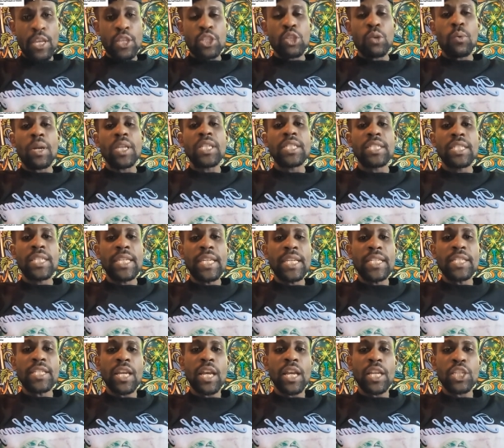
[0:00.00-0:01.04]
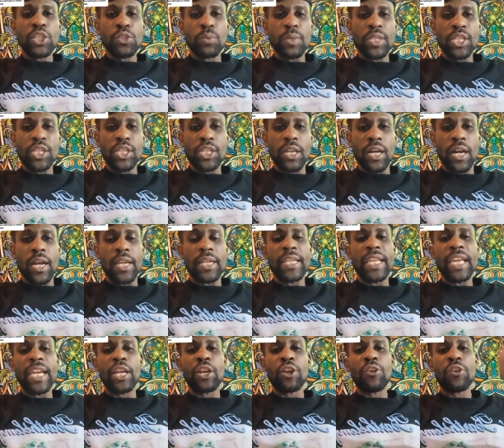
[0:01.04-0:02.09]
So when genes are switched on,
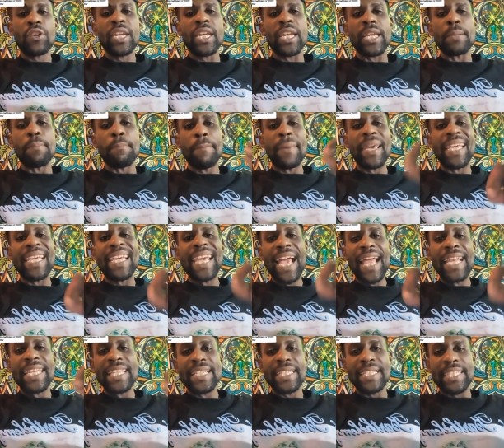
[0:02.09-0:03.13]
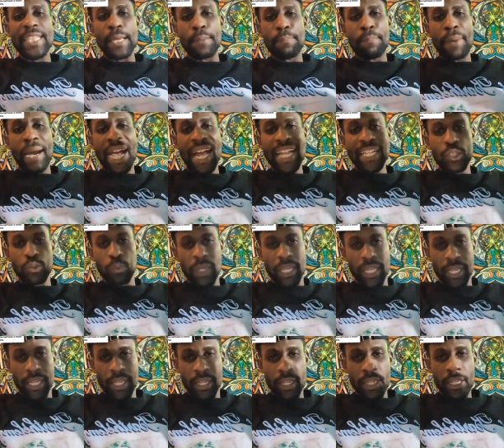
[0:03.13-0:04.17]
they create mechanistic
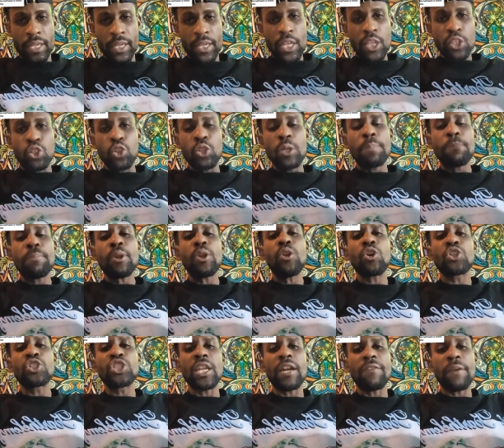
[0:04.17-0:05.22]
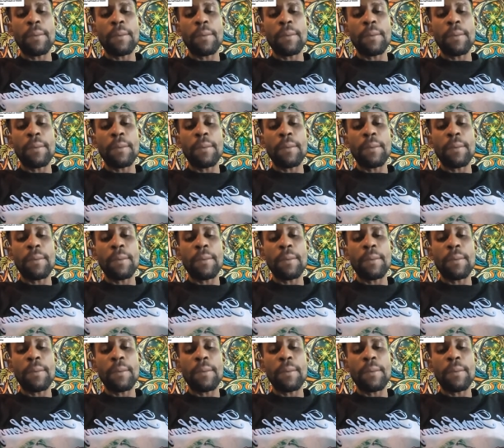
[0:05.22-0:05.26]
pathway to the production